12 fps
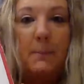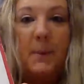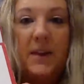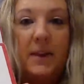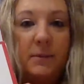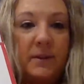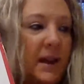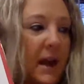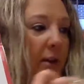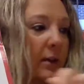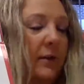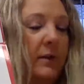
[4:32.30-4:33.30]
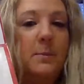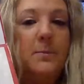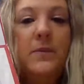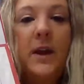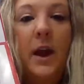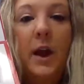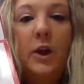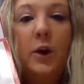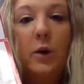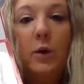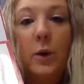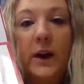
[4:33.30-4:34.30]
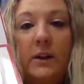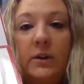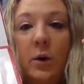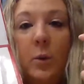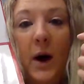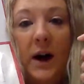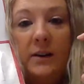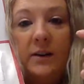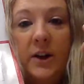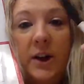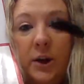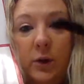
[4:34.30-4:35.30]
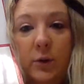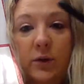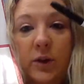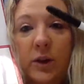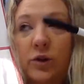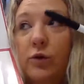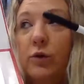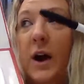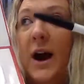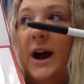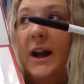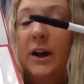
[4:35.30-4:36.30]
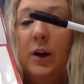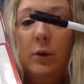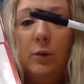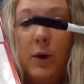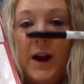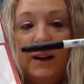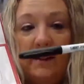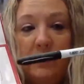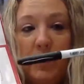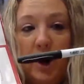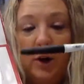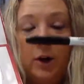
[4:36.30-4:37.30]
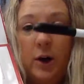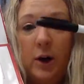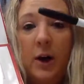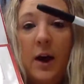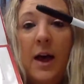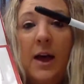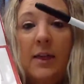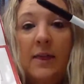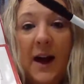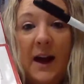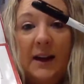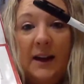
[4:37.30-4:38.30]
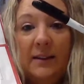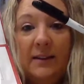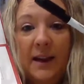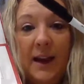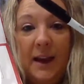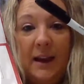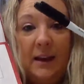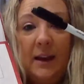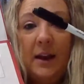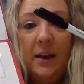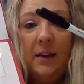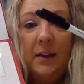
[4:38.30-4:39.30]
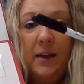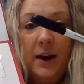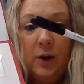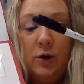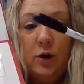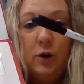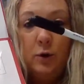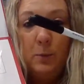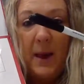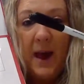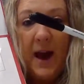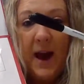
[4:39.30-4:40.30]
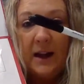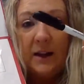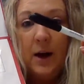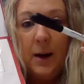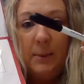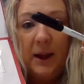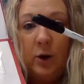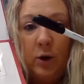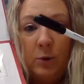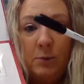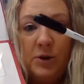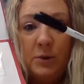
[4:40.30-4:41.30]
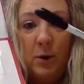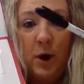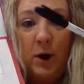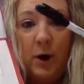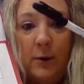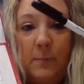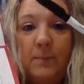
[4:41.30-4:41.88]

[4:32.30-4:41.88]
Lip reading: by themselves. You're going to want to use the dry erase marker that is in their new bag coming home tomorrow.